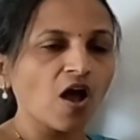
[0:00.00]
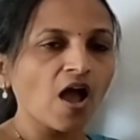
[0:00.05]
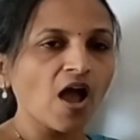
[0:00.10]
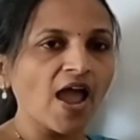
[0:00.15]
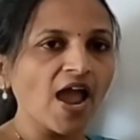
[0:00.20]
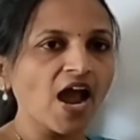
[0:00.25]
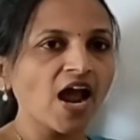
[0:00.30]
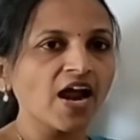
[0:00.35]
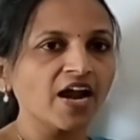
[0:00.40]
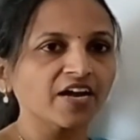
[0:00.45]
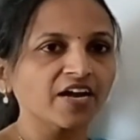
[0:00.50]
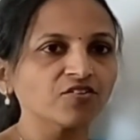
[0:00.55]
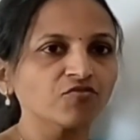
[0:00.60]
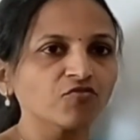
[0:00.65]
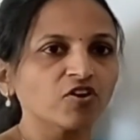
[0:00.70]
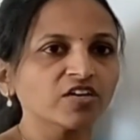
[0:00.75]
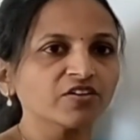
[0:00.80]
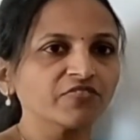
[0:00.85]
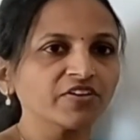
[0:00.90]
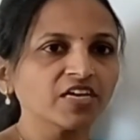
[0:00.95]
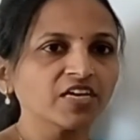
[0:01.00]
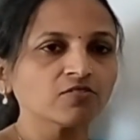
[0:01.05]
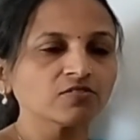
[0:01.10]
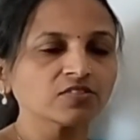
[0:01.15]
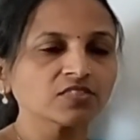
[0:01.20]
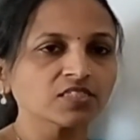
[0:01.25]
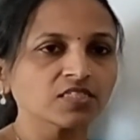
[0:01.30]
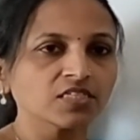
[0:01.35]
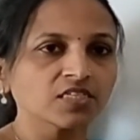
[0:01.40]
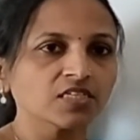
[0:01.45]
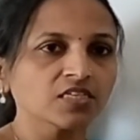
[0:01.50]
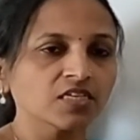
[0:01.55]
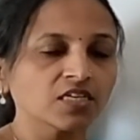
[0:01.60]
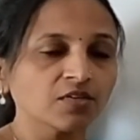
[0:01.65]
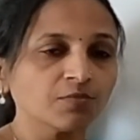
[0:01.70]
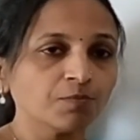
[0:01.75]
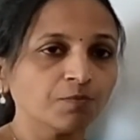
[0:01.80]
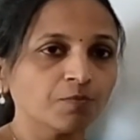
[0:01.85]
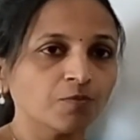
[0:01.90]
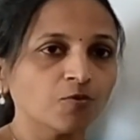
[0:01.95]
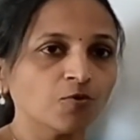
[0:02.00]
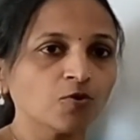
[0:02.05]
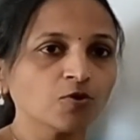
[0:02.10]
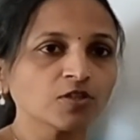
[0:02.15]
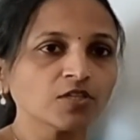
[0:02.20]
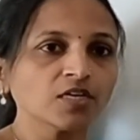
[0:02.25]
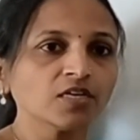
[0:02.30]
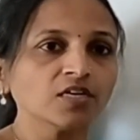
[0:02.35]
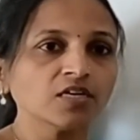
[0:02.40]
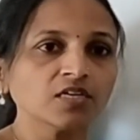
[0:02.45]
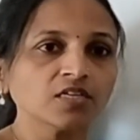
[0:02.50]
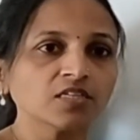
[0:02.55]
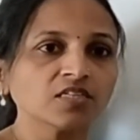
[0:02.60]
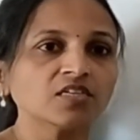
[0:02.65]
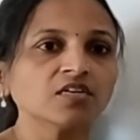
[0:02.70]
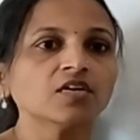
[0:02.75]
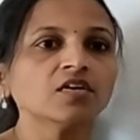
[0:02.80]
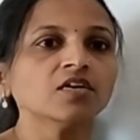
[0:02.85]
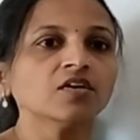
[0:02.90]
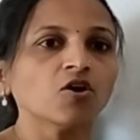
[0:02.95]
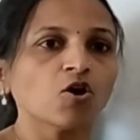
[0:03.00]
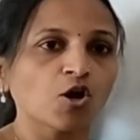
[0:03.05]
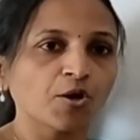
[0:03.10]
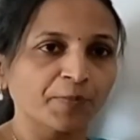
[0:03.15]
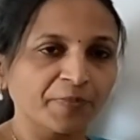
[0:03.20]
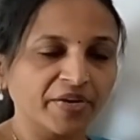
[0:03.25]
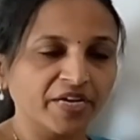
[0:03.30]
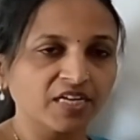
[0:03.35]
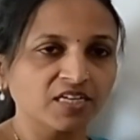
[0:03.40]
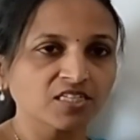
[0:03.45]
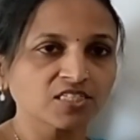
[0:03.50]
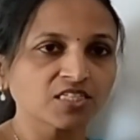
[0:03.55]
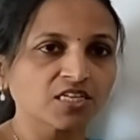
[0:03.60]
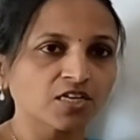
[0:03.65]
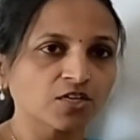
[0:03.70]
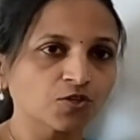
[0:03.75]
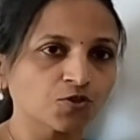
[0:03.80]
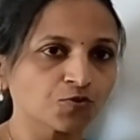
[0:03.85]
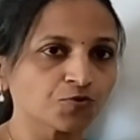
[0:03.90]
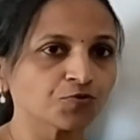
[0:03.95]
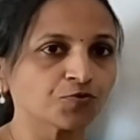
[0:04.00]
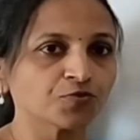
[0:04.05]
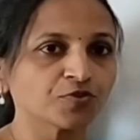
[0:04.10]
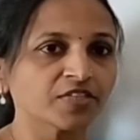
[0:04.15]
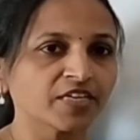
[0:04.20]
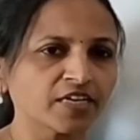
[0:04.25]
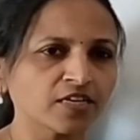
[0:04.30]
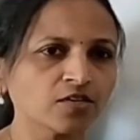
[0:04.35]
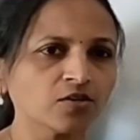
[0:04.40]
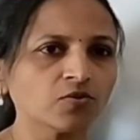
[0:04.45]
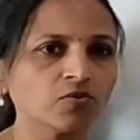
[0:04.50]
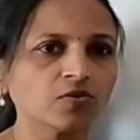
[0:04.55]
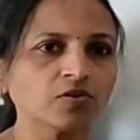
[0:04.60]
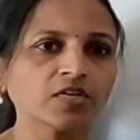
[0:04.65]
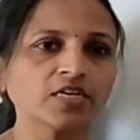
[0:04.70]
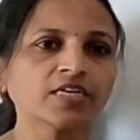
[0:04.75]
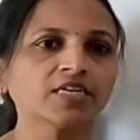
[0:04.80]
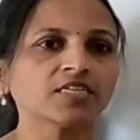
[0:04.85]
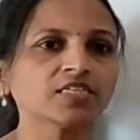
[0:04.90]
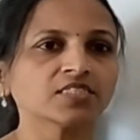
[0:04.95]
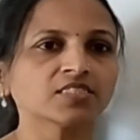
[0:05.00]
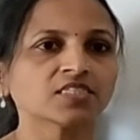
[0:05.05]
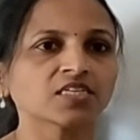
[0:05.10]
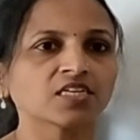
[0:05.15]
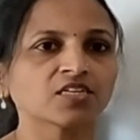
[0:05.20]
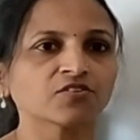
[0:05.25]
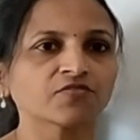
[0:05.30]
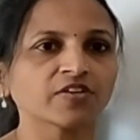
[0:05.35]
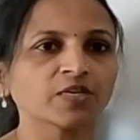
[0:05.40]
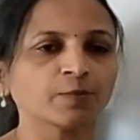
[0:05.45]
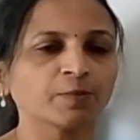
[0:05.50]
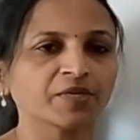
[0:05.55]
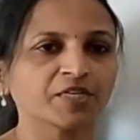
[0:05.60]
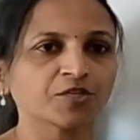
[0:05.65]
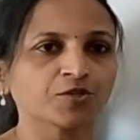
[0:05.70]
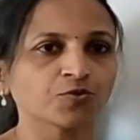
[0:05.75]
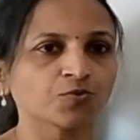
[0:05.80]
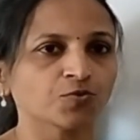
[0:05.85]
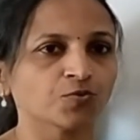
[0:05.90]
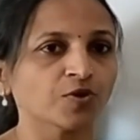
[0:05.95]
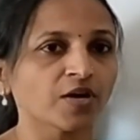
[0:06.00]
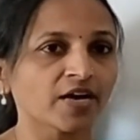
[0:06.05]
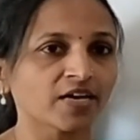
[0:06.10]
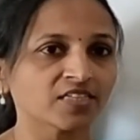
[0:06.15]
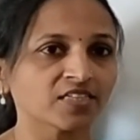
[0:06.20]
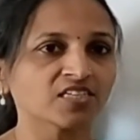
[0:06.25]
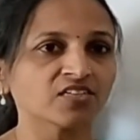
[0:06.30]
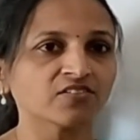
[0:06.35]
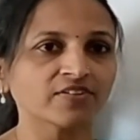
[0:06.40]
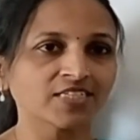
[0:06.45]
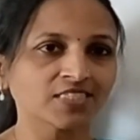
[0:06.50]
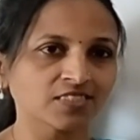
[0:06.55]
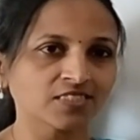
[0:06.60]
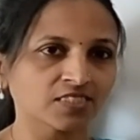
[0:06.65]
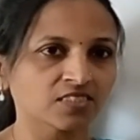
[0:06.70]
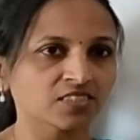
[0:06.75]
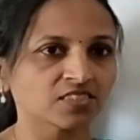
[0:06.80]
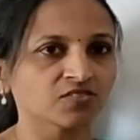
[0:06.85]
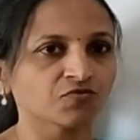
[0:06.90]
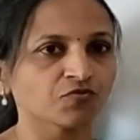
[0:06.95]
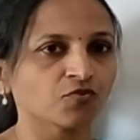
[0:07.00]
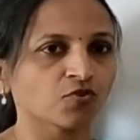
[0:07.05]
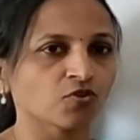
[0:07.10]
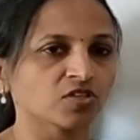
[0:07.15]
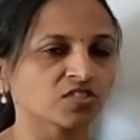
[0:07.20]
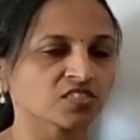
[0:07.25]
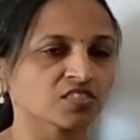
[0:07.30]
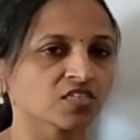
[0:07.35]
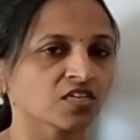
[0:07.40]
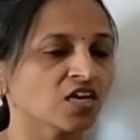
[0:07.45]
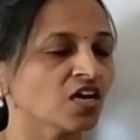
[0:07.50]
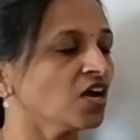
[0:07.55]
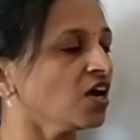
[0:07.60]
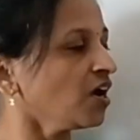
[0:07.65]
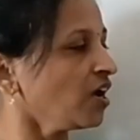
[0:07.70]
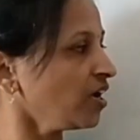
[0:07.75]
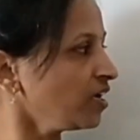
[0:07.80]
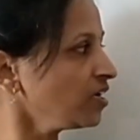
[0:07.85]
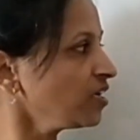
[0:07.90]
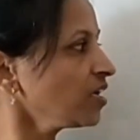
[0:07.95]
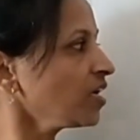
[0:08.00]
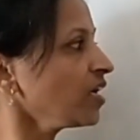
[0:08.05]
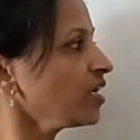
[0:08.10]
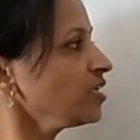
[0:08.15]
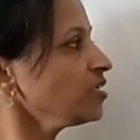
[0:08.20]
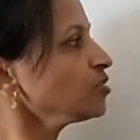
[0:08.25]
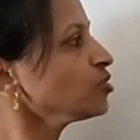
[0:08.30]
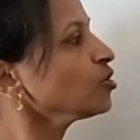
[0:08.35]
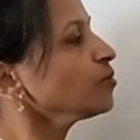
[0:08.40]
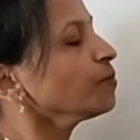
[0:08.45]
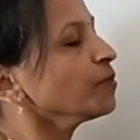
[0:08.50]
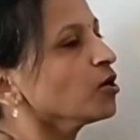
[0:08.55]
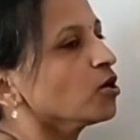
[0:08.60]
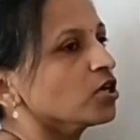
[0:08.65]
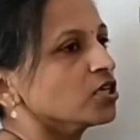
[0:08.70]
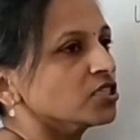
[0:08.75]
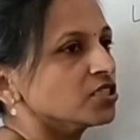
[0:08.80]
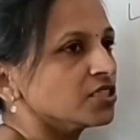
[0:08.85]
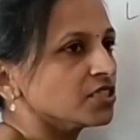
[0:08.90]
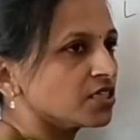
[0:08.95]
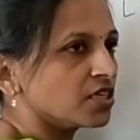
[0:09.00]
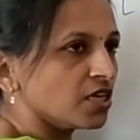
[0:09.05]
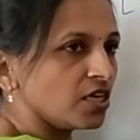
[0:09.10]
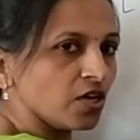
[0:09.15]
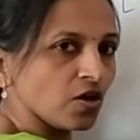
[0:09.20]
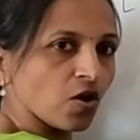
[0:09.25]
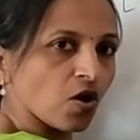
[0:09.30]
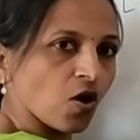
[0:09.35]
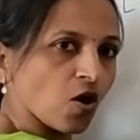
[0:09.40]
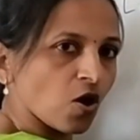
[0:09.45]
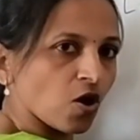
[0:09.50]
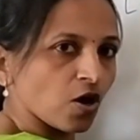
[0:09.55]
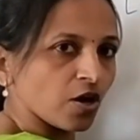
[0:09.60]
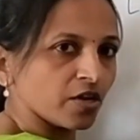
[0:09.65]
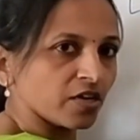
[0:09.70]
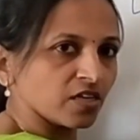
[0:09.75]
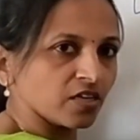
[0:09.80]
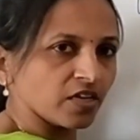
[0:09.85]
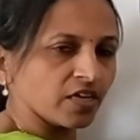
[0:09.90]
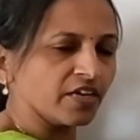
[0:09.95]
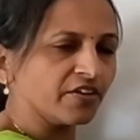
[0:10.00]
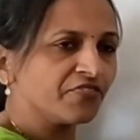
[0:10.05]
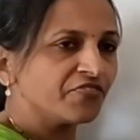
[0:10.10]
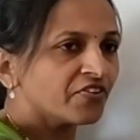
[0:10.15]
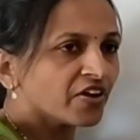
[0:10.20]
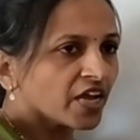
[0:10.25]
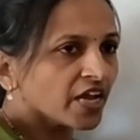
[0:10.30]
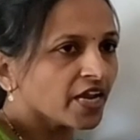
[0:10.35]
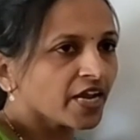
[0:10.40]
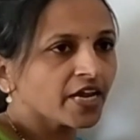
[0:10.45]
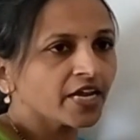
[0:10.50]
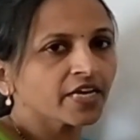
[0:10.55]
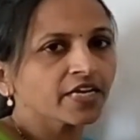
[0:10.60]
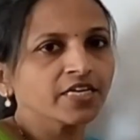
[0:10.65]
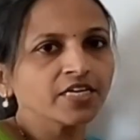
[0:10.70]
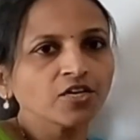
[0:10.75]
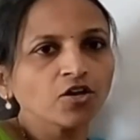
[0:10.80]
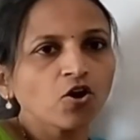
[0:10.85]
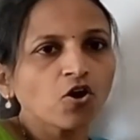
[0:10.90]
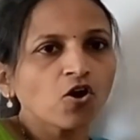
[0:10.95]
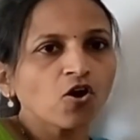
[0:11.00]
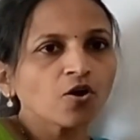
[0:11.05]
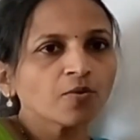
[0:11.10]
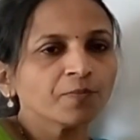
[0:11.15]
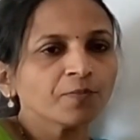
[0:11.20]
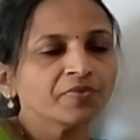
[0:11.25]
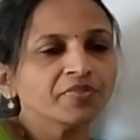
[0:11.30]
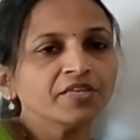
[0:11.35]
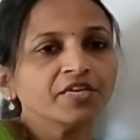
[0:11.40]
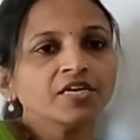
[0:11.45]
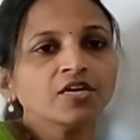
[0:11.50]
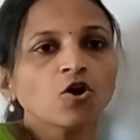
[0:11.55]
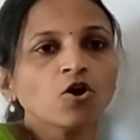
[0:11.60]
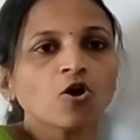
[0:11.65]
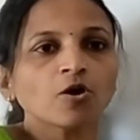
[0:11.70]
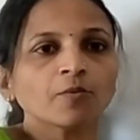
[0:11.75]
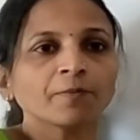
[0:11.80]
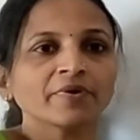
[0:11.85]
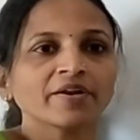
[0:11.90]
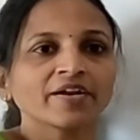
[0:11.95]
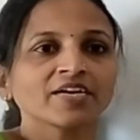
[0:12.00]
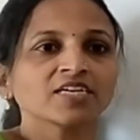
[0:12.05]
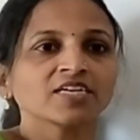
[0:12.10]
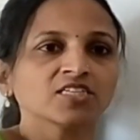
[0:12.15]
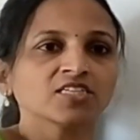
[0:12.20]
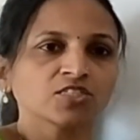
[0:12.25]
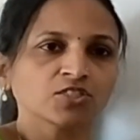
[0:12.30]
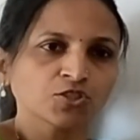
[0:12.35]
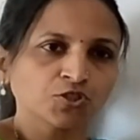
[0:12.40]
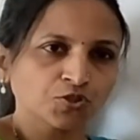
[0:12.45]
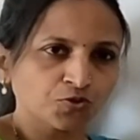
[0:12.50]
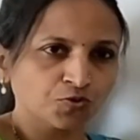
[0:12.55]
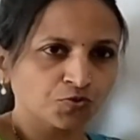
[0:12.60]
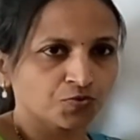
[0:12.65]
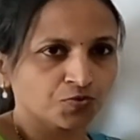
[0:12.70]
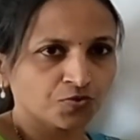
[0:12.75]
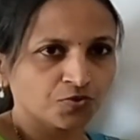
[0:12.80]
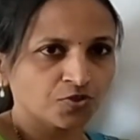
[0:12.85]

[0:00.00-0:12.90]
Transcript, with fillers: AND, what we have seen, if both the operands are true, then only result will be true, otherwise it is false. In case of logical OR, if any of the operand is true,